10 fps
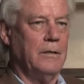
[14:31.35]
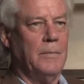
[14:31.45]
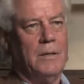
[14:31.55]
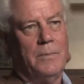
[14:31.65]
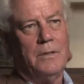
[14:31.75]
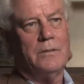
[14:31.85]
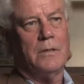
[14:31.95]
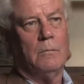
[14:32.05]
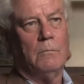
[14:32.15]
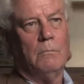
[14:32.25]
There may be
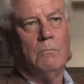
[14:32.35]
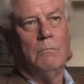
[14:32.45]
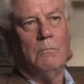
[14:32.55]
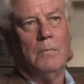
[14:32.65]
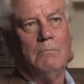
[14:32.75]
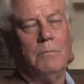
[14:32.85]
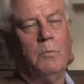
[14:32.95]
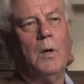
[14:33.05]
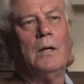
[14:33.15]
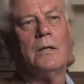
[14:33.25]
some,
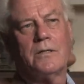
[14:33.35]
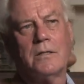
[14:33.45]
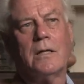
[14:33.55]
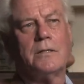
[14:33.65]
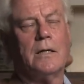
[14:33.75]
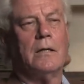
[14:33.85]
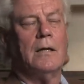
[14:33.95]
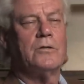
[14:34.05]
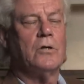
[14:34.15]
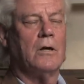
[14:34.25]
well,
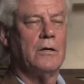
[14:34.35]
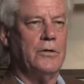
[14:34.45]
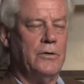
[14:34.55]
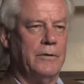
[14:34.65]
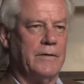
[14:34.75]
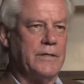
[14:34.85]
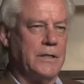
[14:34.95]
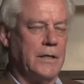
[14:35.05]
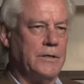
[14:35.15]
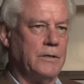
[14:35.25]
let's call it a new
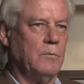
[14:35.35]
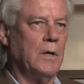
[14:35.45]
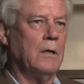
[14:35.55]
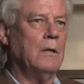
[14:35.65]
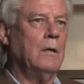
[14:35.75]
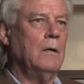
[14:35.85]
investigation where